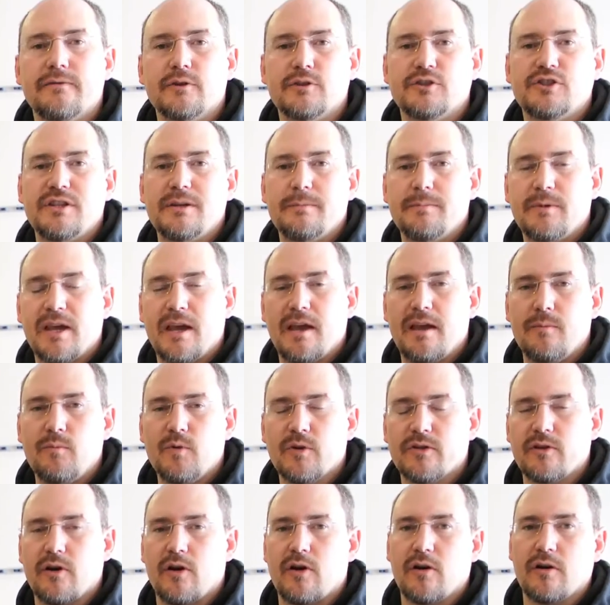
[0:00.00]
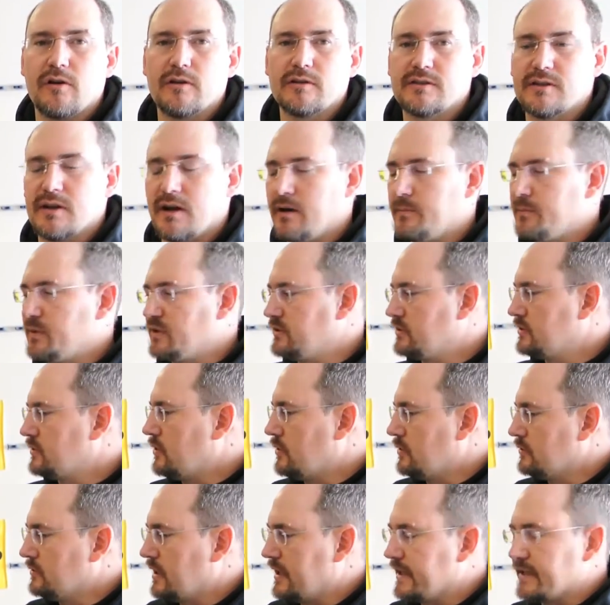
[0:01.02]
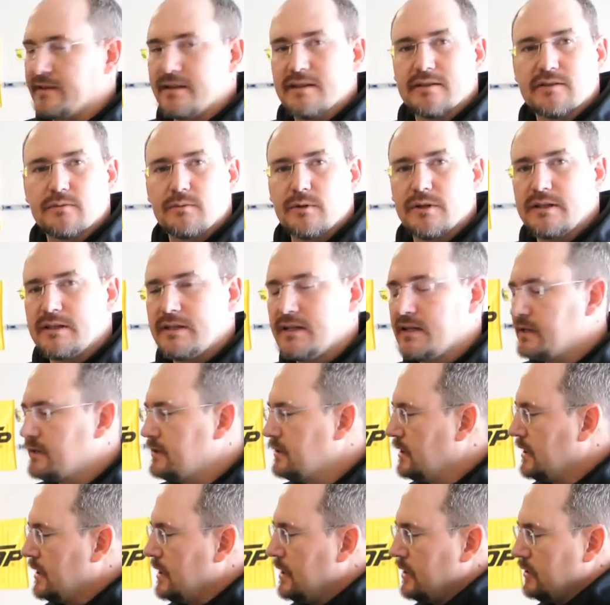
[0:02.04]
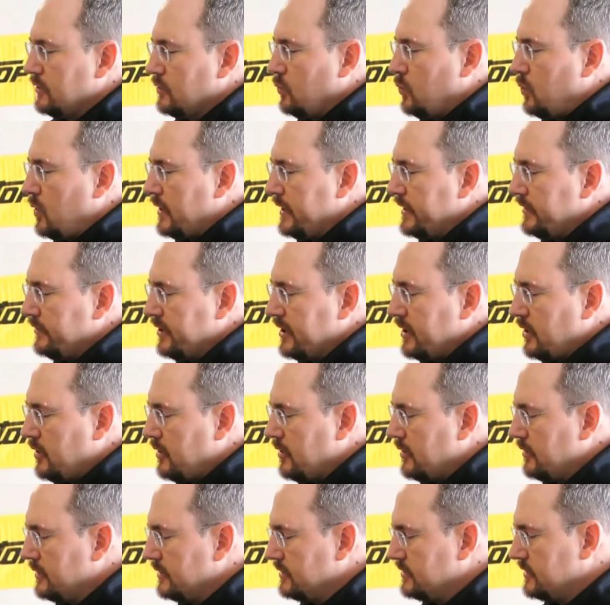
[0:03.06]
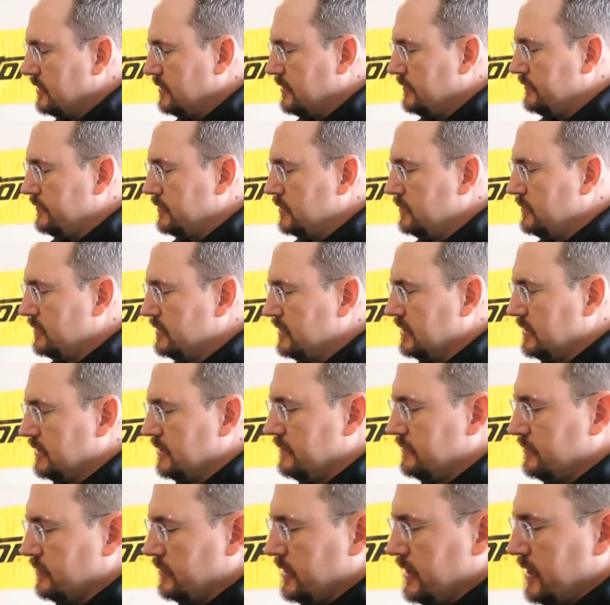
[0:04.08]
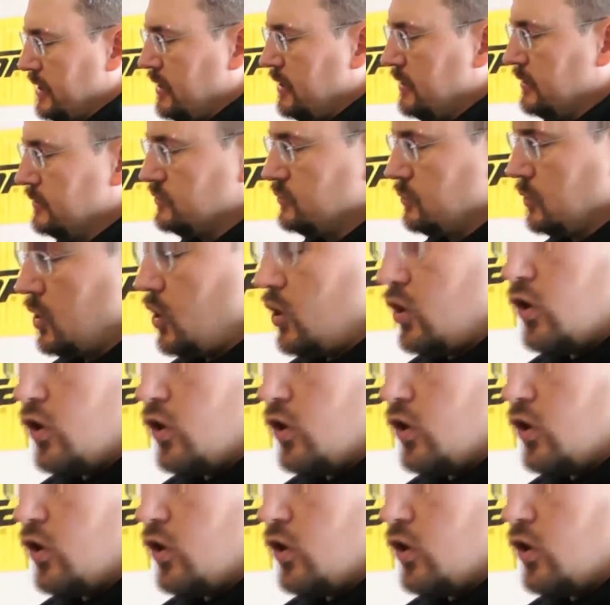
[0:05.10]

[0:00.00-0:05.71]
your Jeep came with the hardtop installed like this one did, the wiring harness and the fluid delivery hose will